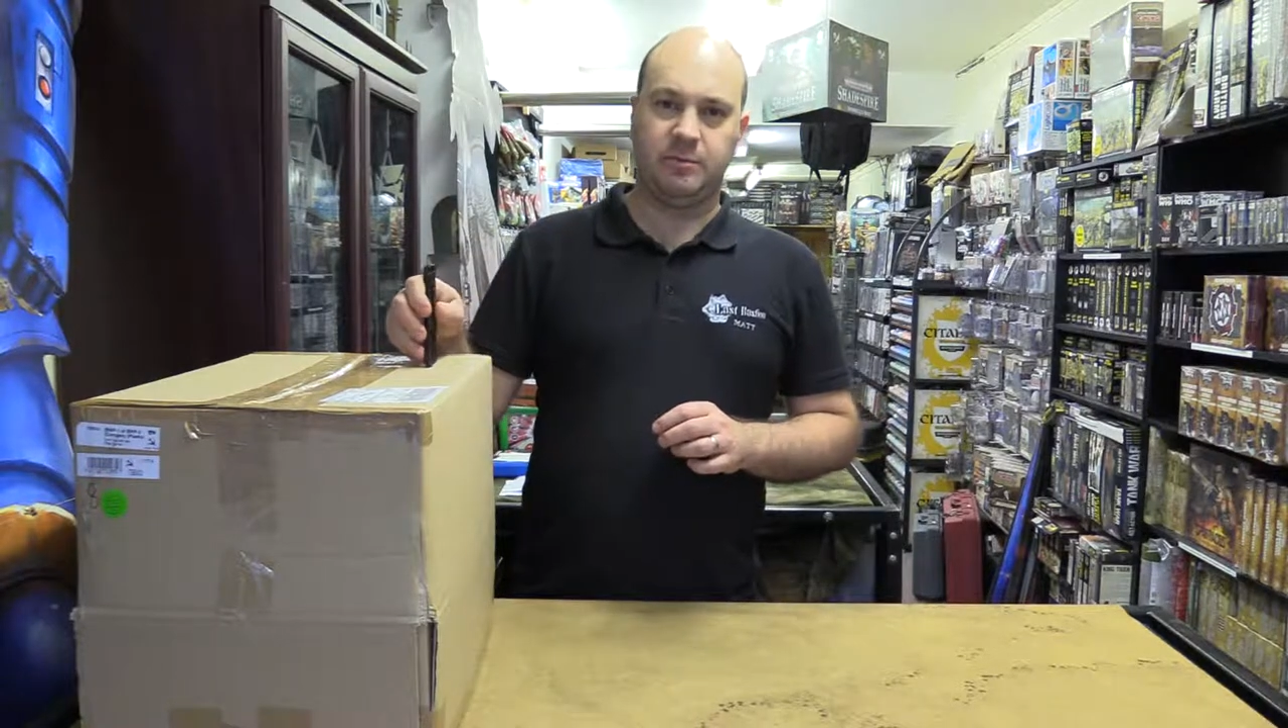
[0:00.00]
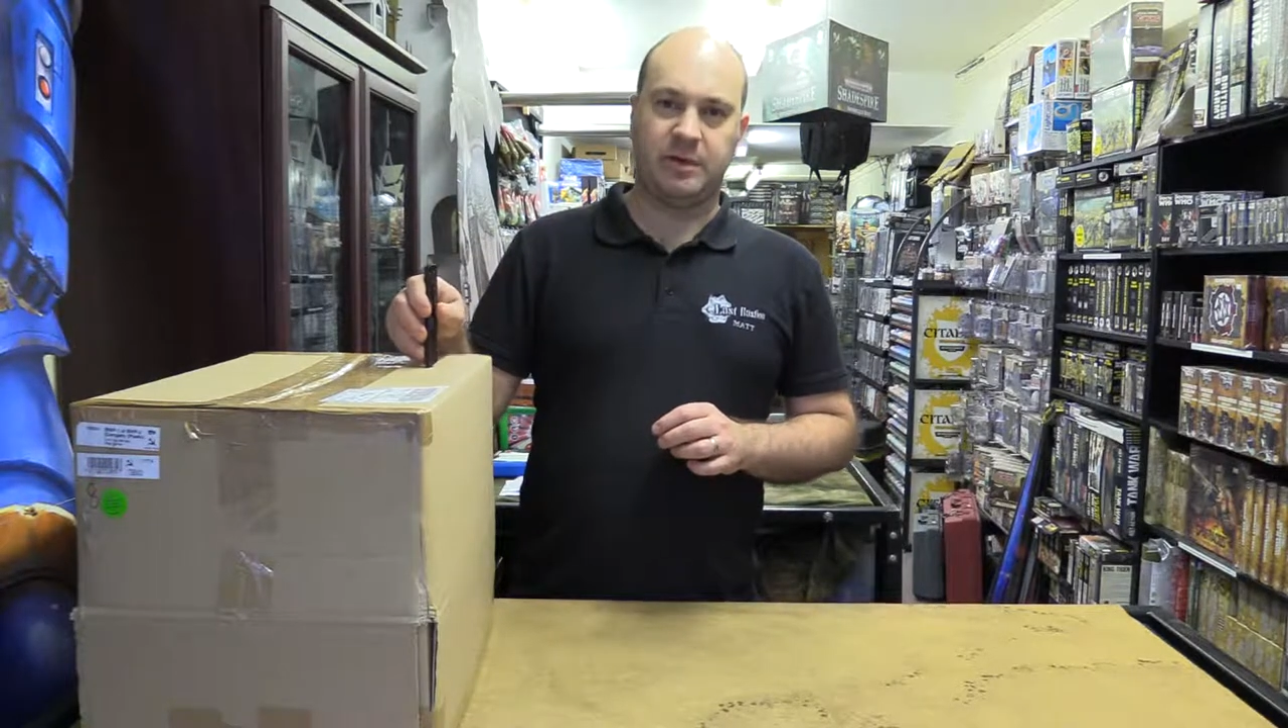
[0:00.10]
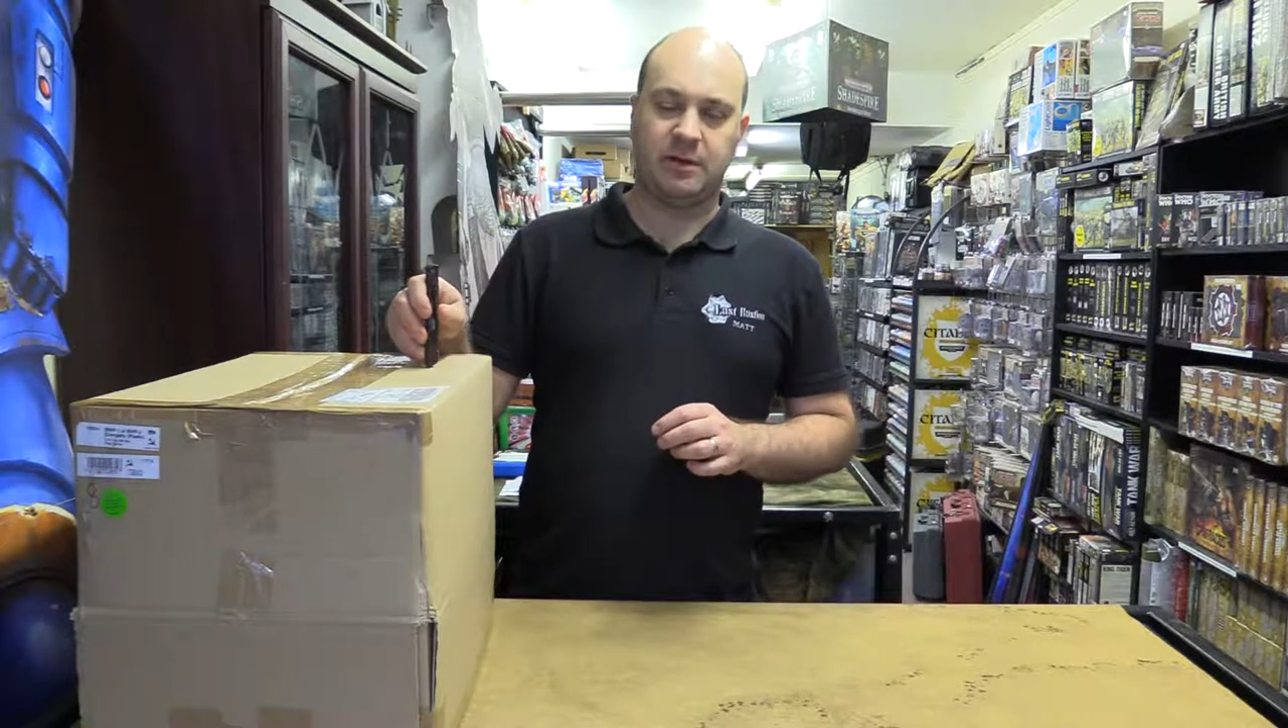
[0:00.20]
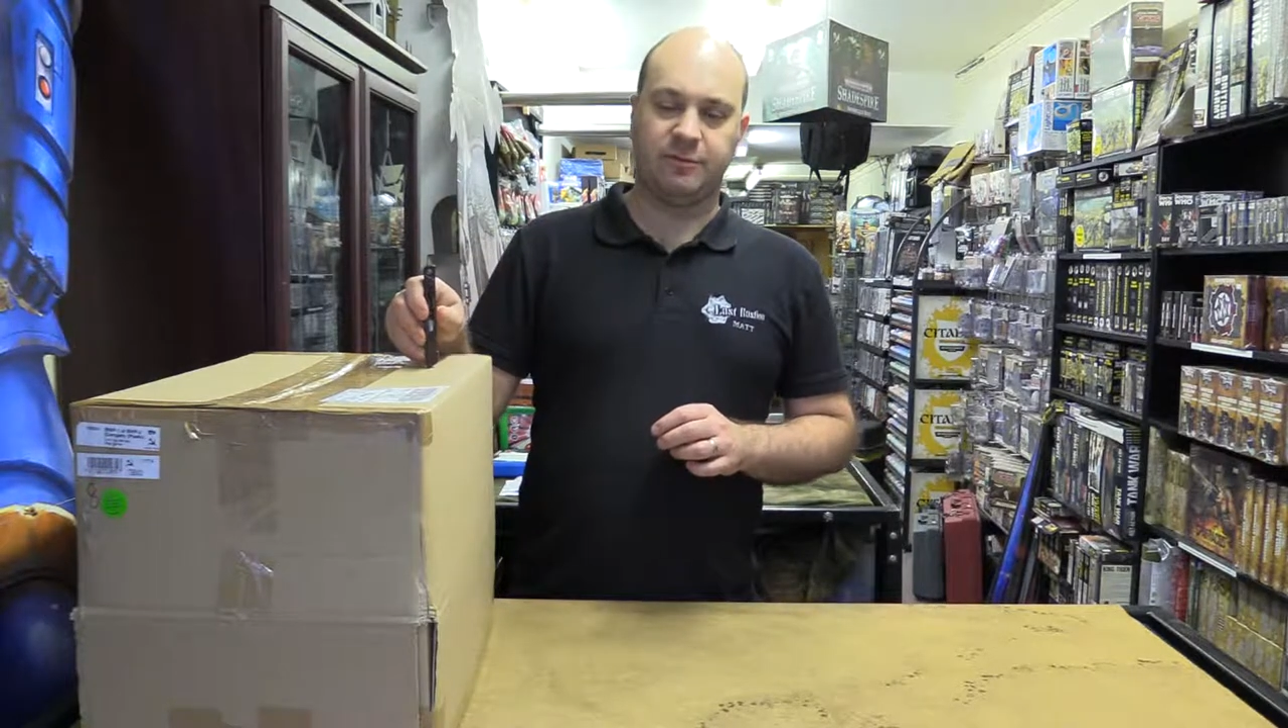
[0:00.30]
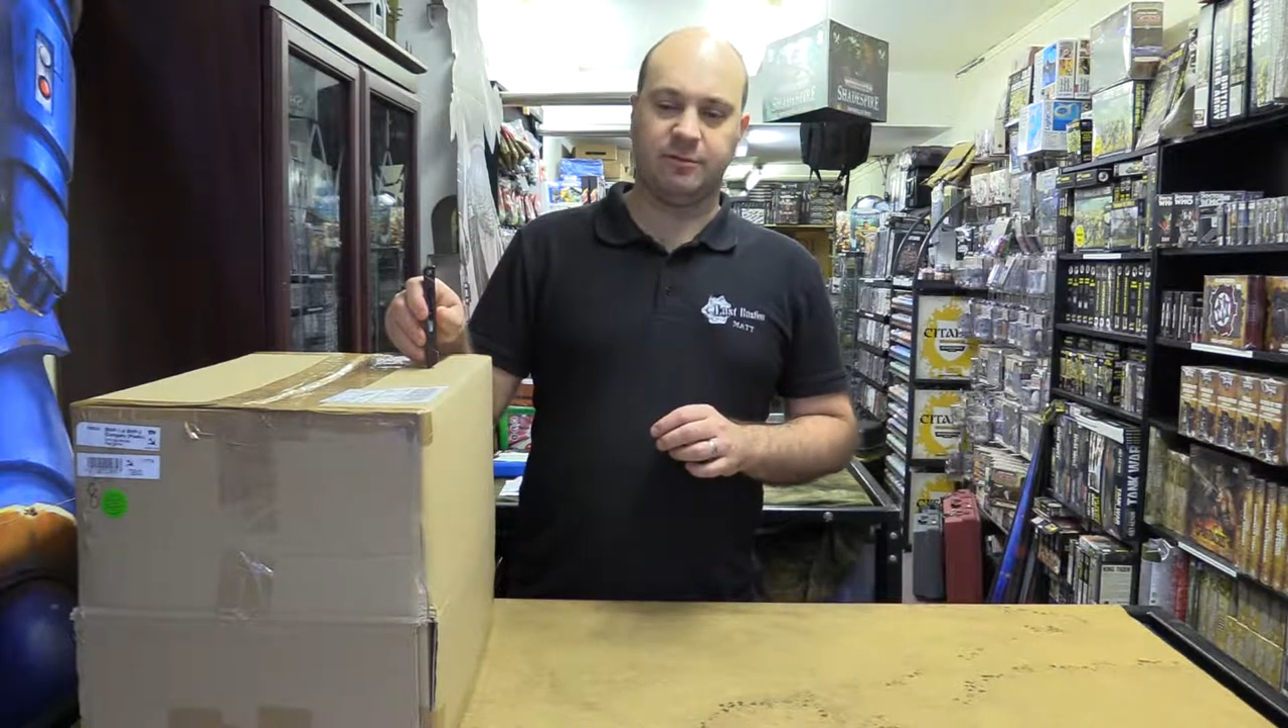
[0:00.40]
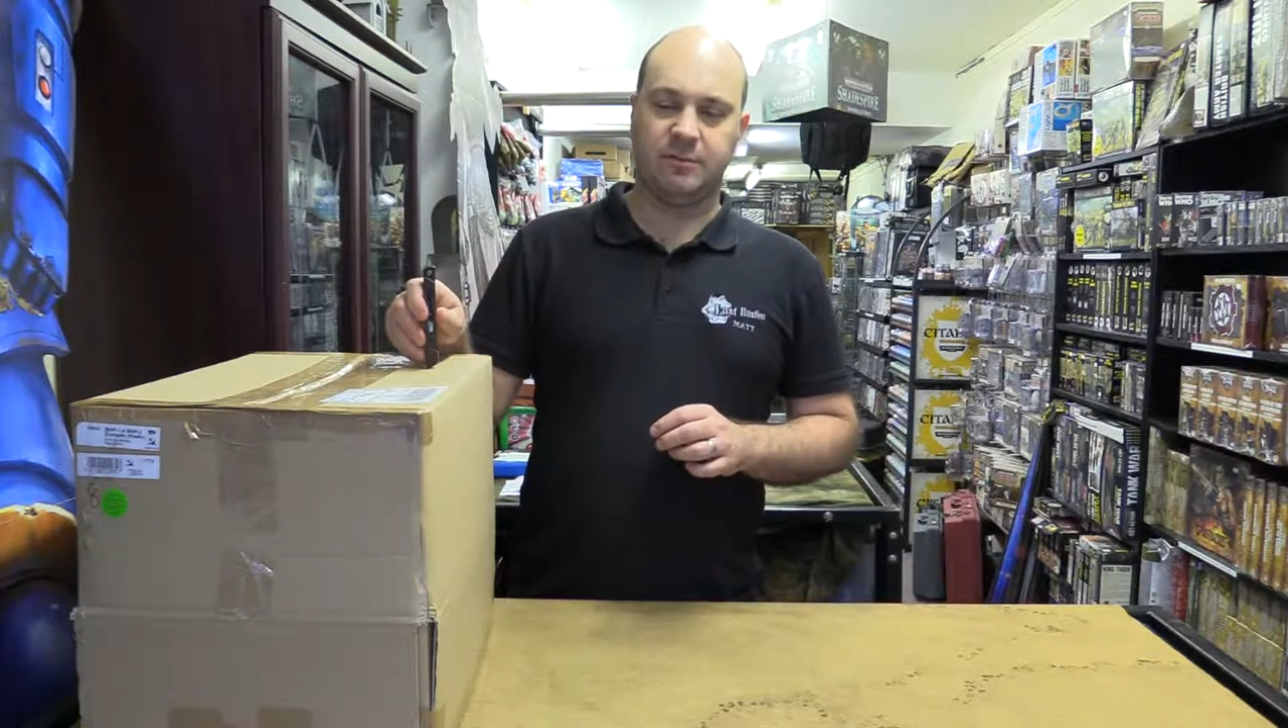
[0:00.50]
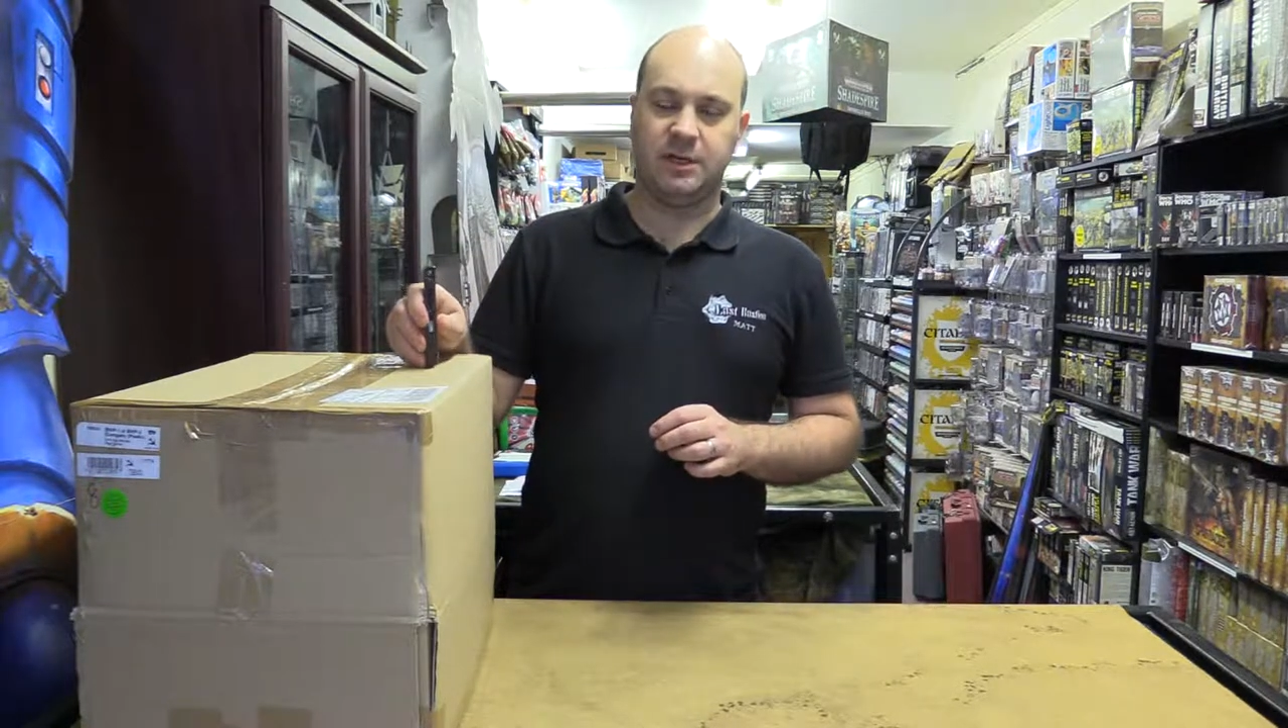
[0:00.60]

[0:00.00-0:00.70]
Battlefront